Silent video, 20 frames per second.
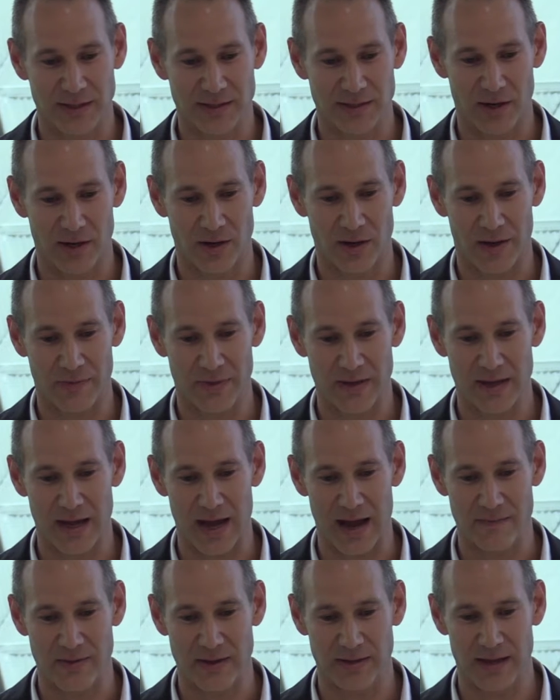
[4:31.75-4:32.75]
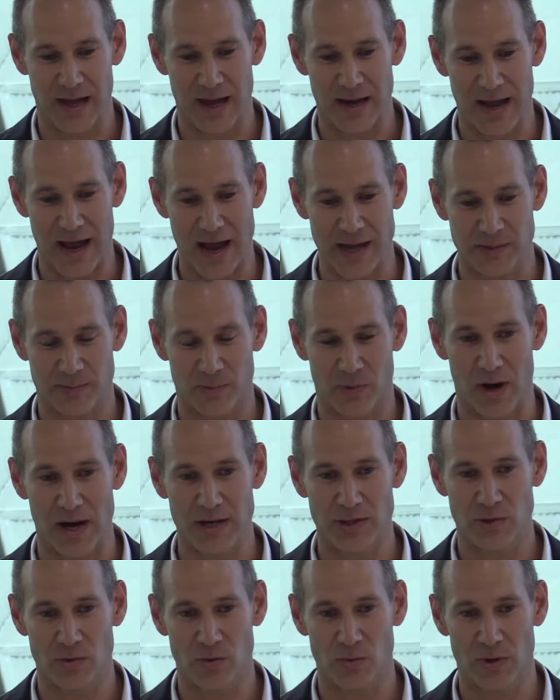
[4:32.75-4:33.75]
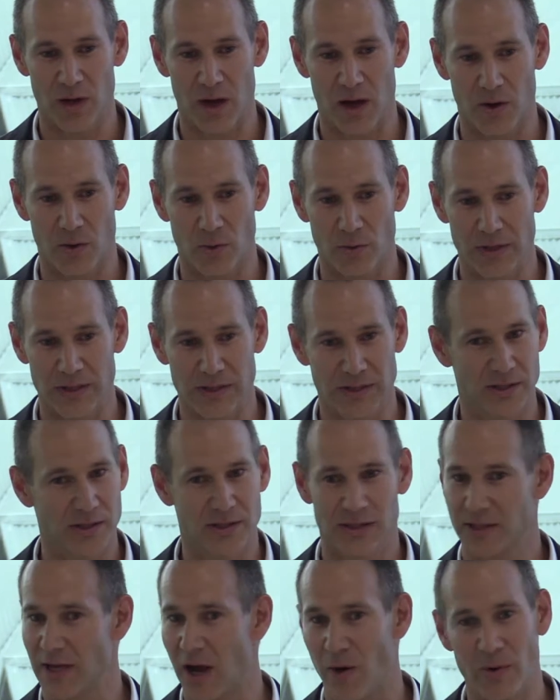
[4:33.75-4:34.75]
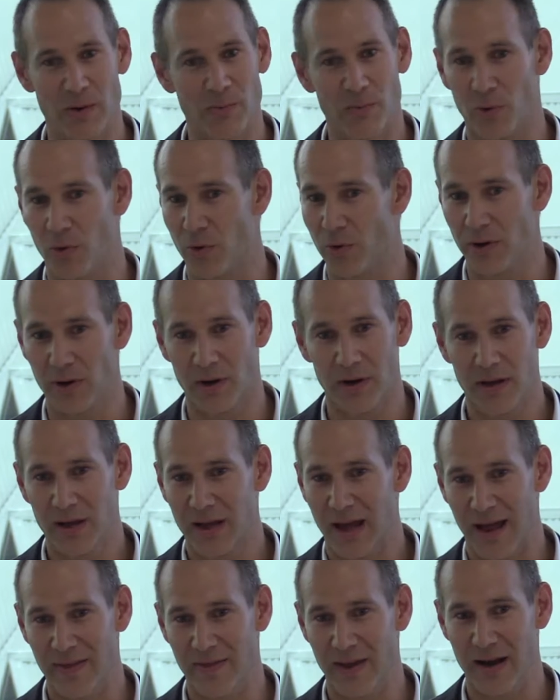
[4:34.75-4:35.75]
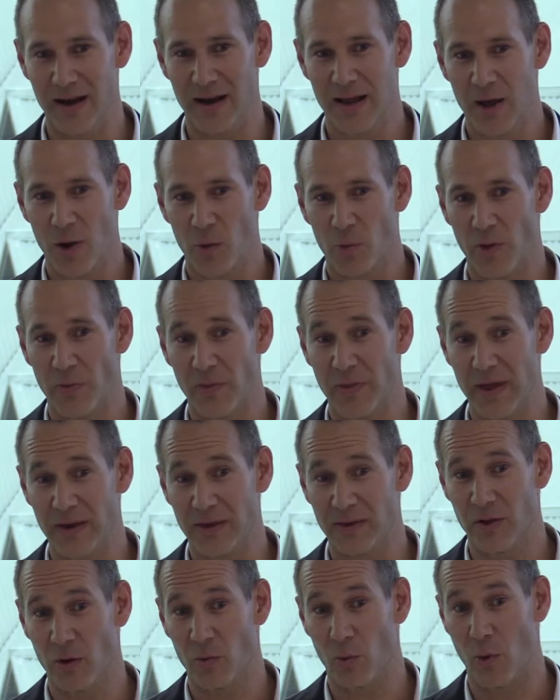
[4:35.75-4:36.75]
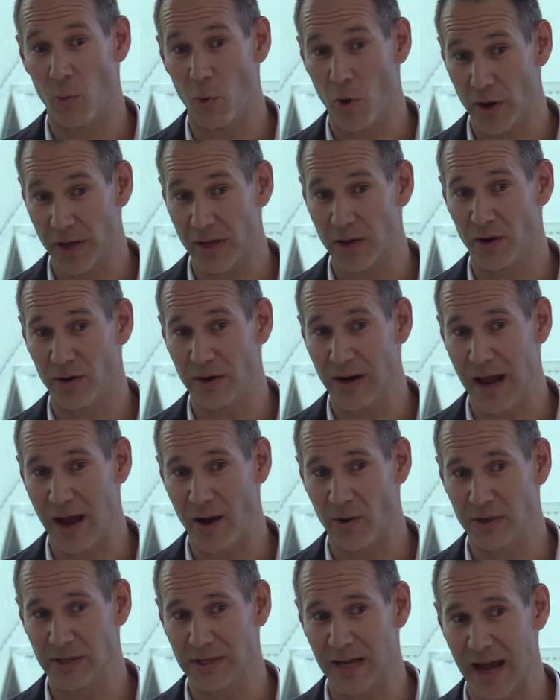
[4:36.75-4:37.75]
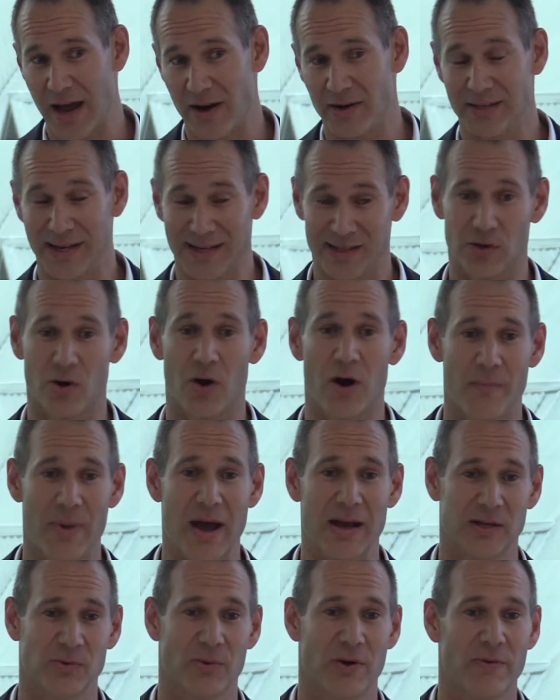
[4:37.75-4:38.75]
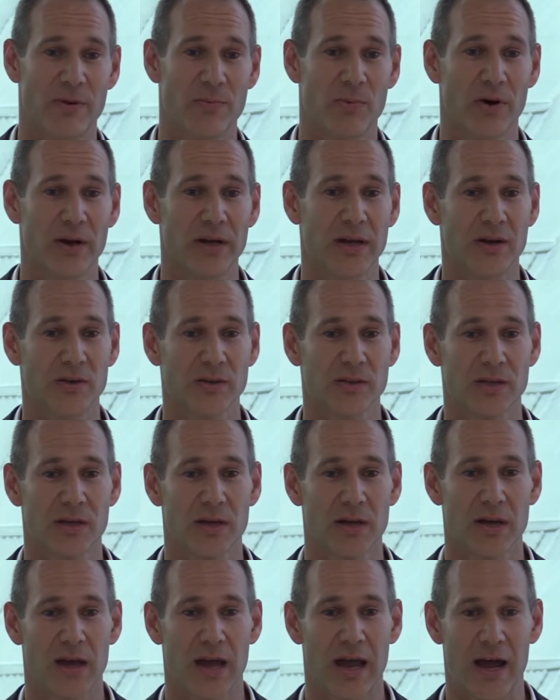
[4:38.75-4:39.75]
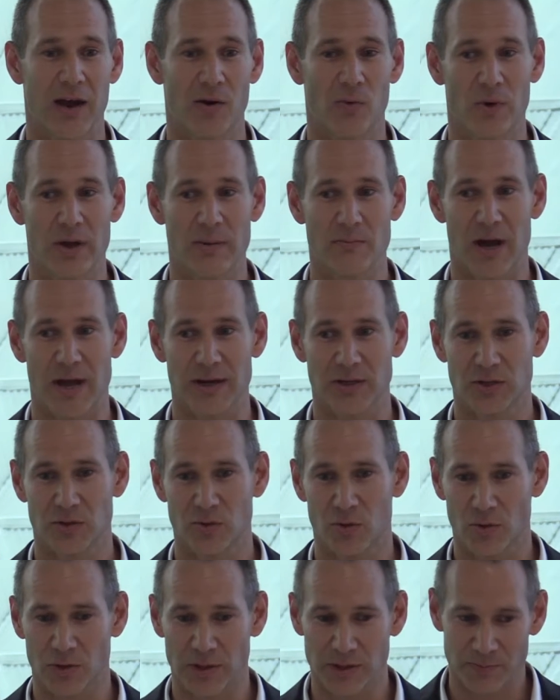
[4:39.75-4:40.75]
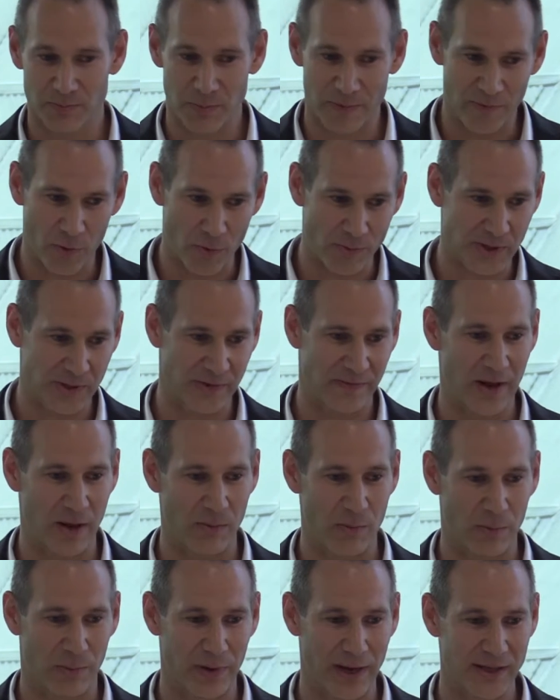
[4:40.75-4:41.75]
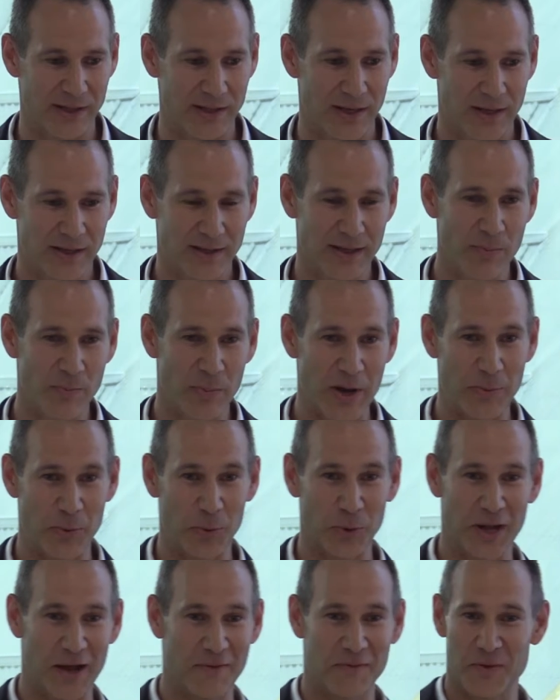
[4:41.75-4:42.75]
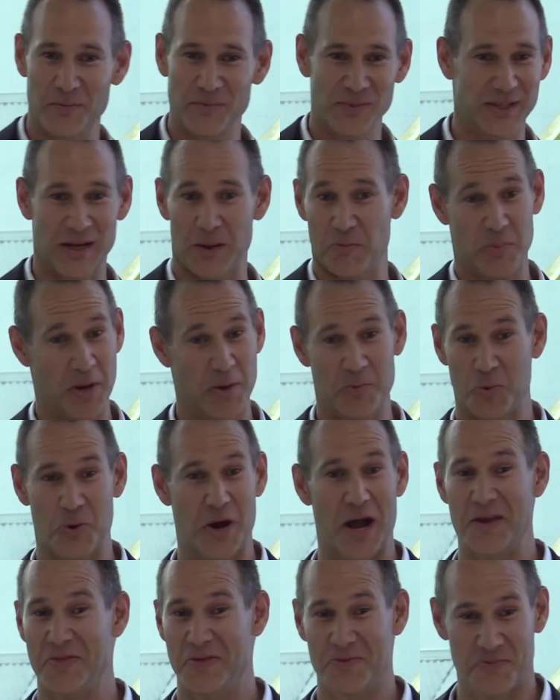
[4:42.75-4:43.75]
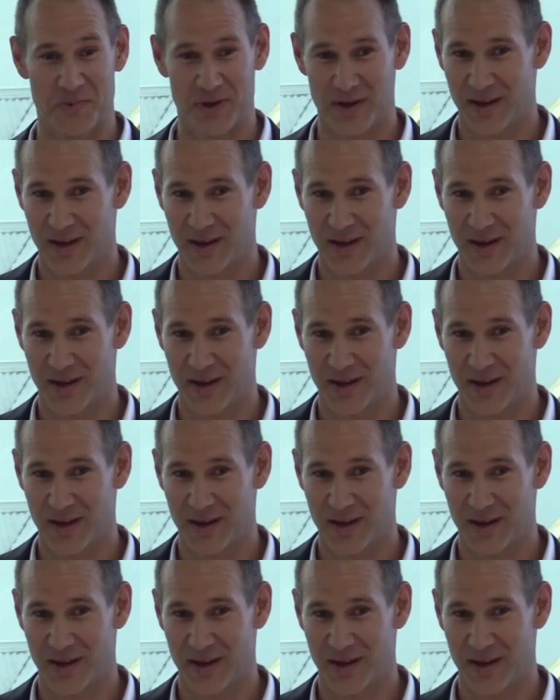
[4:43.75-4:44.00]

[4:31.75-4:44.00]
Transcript: So I think having that aspirational goal is just so important. And then the thing that we're working on now is, how does that tie back to everybody else? How do we make sure, because performance development plans, some people love them, some people hate them.